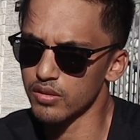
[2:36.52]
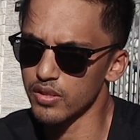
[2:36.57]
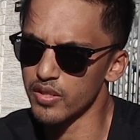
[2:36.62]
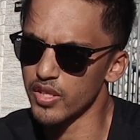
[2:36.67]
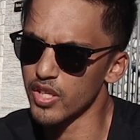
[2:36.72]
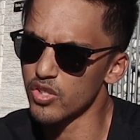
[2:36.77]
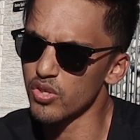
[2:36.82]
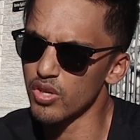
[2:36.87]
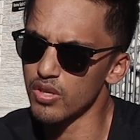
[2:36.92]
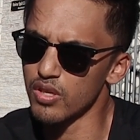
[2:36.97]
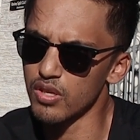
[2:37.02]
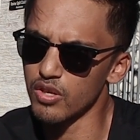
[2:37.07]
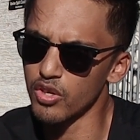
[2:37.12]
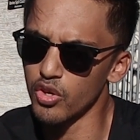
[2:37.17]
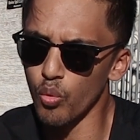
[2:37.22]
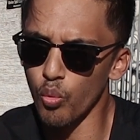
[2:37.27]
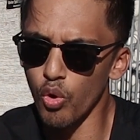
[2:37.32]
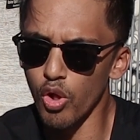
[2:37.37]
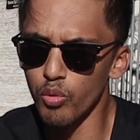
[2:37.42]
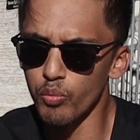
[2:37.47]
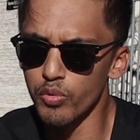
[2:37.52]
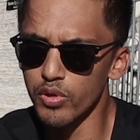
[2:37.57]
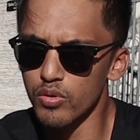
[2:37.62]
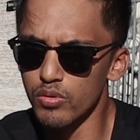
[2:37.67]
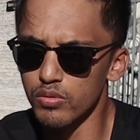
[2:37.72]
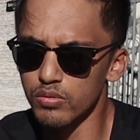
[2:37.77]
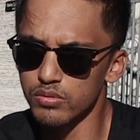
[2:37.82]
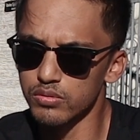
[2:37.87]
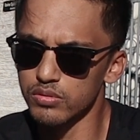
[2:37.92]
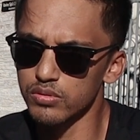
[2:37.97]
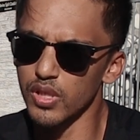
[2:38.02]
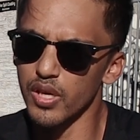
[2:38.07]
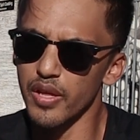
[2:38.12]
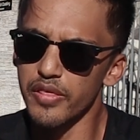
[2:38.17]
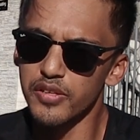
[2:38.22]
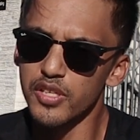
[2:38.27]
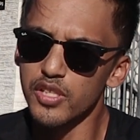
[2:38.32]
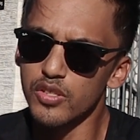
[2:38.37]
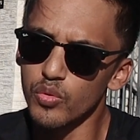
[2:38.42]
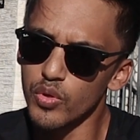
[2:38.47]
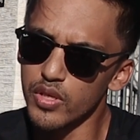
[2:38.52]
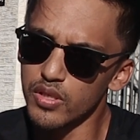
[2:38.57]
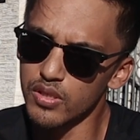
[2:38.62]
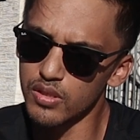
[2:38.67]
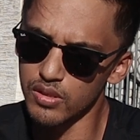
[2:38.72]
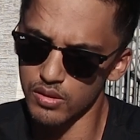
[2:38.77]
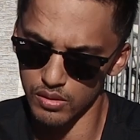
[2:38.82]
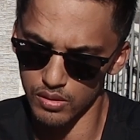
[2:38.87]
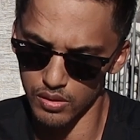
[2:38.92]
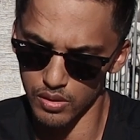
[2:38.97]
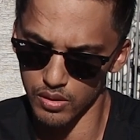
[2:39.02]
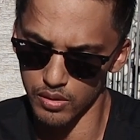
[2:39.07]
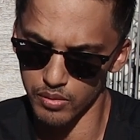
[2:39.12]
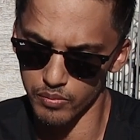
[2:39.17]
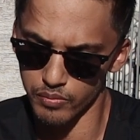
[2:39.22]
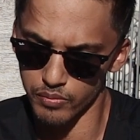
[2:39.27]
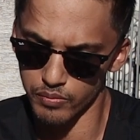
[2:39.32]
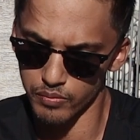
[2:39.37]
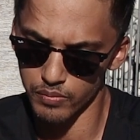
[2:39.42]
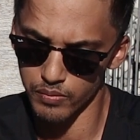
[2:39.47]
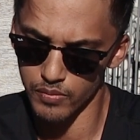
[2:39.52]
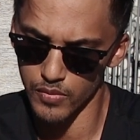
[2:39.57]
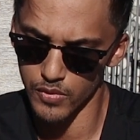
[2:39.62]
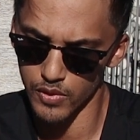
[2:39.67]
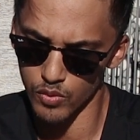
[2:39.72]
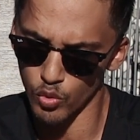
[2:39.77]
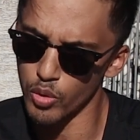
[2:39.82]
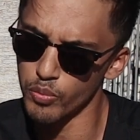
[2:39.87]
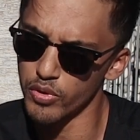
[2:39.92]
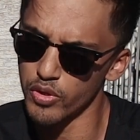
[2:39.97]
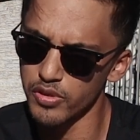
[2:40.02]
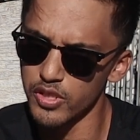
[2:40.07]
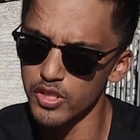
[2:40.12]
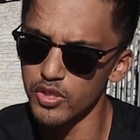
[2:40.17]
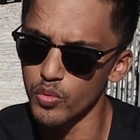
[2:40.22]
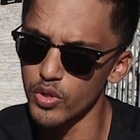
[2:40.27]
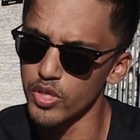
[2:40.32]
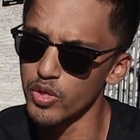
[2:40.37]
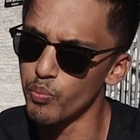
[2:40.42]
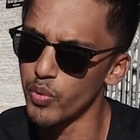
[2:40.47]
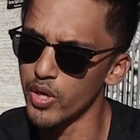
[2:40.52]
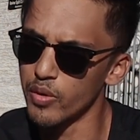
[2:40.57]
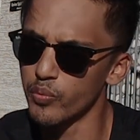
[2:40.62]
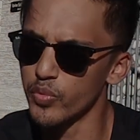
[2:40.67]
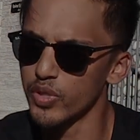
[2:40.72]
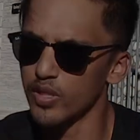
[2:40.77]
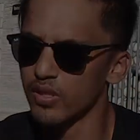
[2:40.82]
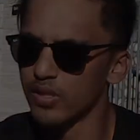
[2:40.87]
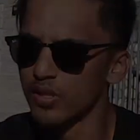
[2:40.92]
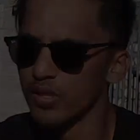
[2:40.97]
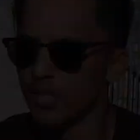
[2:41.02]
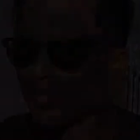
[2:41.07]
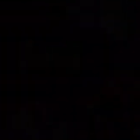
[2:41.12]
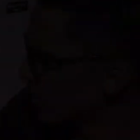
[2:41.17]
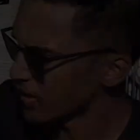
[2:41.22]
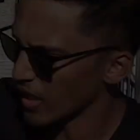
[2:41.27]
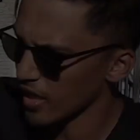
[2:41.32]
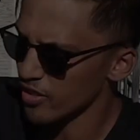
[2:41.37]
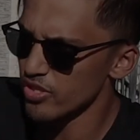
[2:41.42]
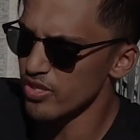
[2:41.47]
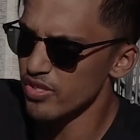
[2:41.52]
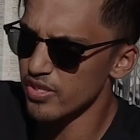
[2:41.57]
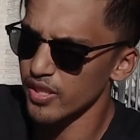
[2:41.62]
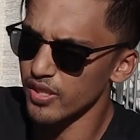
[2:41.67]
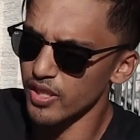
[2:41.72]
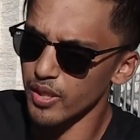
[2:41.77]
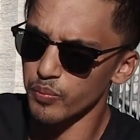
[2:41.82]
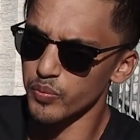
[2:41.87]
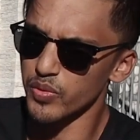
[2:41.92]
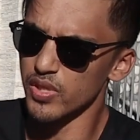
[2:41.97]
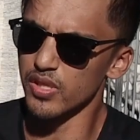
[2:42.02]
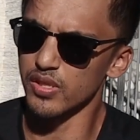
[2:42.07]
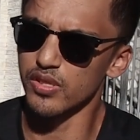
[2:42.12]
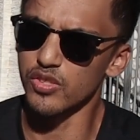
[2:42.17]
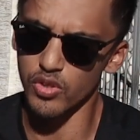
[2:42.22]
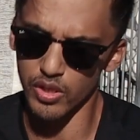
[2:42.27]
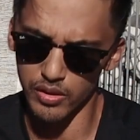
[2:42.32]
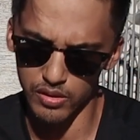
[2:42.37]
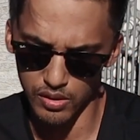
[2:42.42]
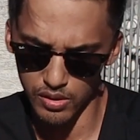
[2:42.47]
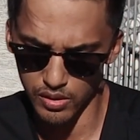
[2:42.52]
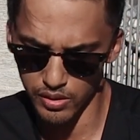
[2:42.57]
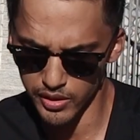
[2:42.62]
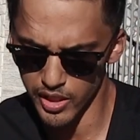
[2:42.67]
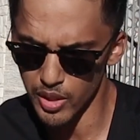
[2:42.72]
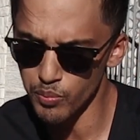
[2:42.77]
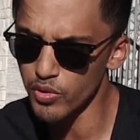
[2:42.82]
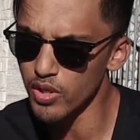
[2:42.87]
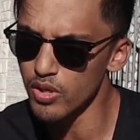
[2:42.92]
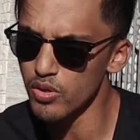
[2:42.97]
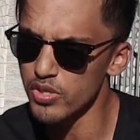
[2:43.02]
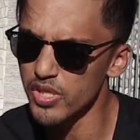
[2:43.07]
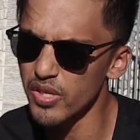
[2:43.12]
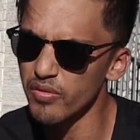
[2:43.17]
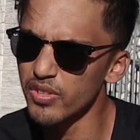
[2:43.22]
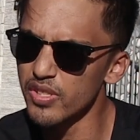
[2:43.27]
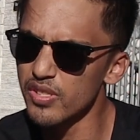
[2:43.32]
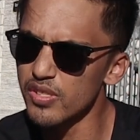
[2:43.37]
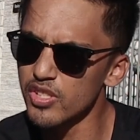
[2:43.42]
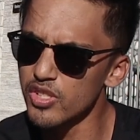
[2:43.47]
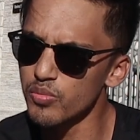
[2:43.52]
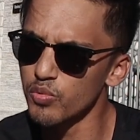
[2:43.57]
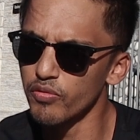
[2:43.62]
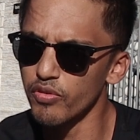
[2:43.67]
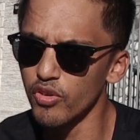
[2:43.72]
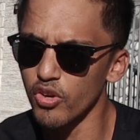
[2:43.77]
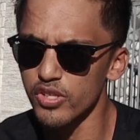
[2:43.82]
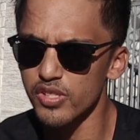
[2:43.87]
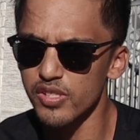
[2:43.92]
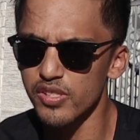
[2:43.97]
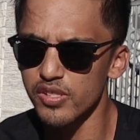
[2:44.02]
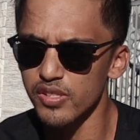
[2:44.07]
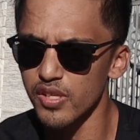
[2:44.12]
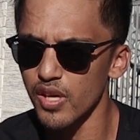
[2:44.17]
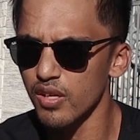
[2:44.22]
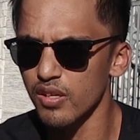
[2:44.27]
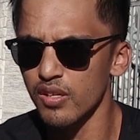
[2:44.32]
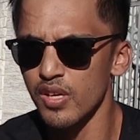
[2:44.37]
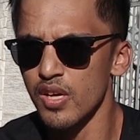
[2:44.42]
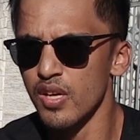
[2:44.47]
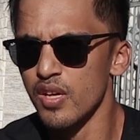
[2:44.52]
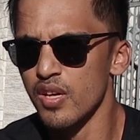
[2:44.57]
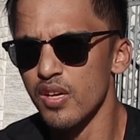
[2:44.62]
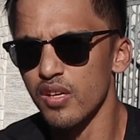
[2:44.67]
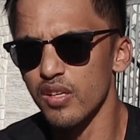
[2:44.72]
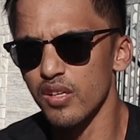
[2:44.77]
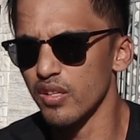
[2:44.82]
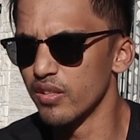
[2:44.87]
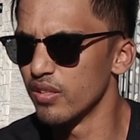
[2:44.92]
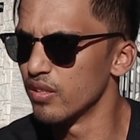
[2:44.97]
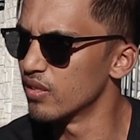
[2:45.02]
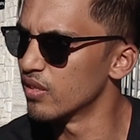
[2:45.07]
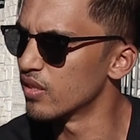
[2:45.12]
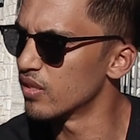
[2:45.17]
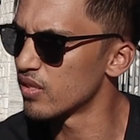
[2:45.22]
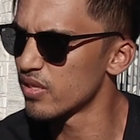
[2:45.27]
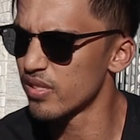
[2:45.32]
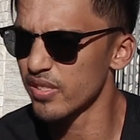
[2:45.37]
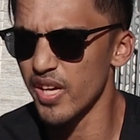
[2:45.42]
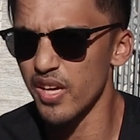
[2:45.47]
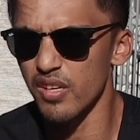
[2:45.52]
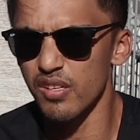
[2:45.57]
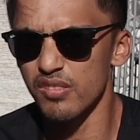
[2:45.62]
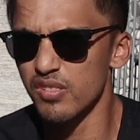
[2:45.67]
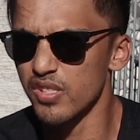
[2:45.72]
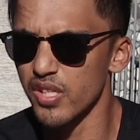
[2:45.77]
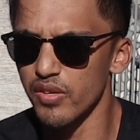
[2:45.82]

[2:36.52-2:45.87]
and that's on a Walbro 320 pump. Yeah. Induction setup, it's got the Temco 76mm velocity stack and then a standard